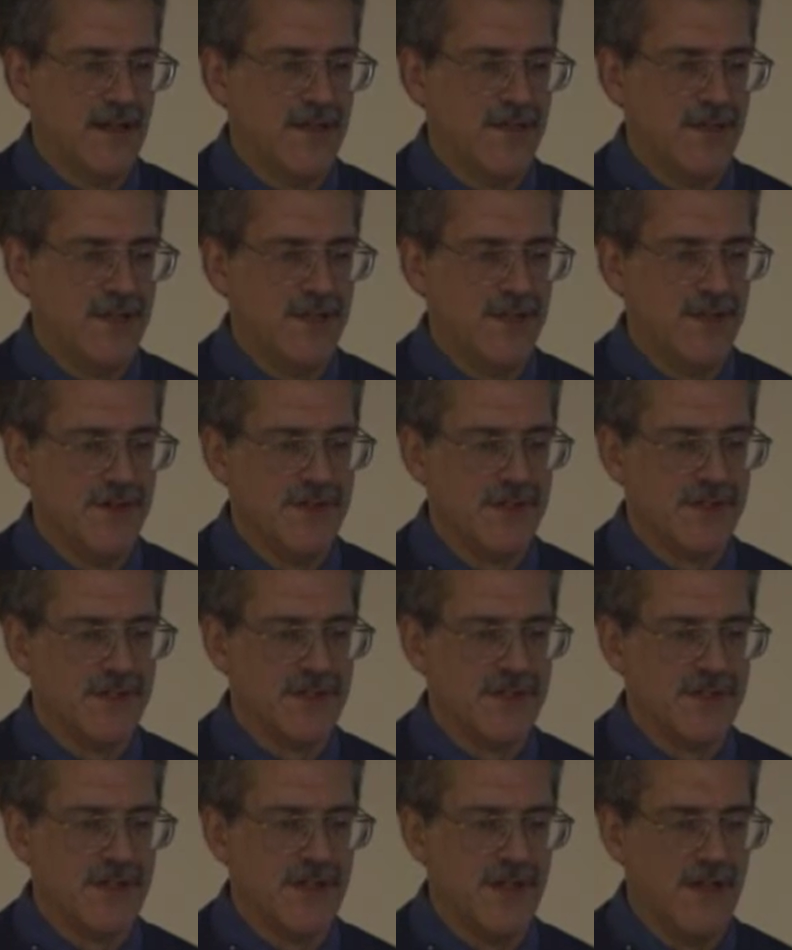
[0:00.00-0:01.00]

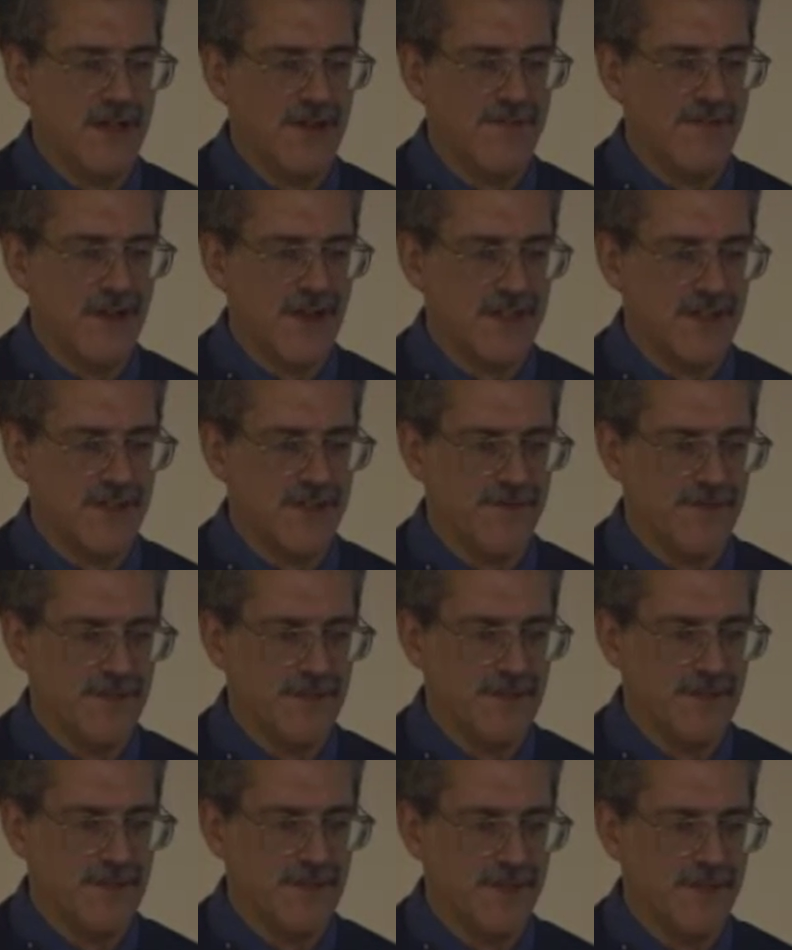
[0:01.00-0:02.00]
reduced fossil
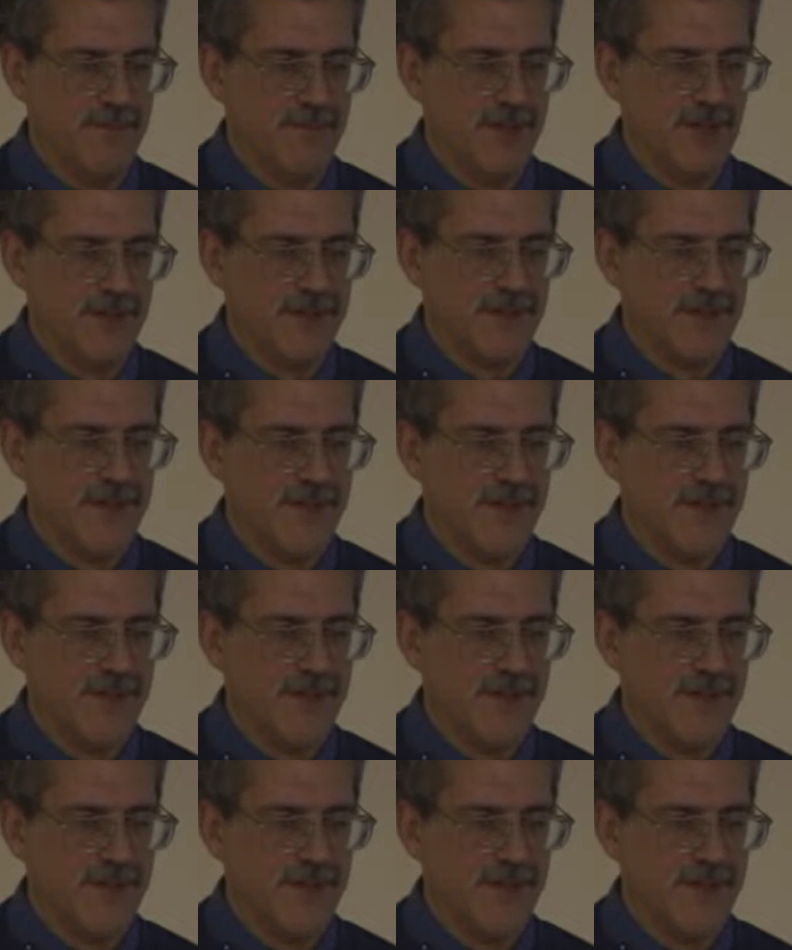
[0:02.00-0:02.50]
fuel input.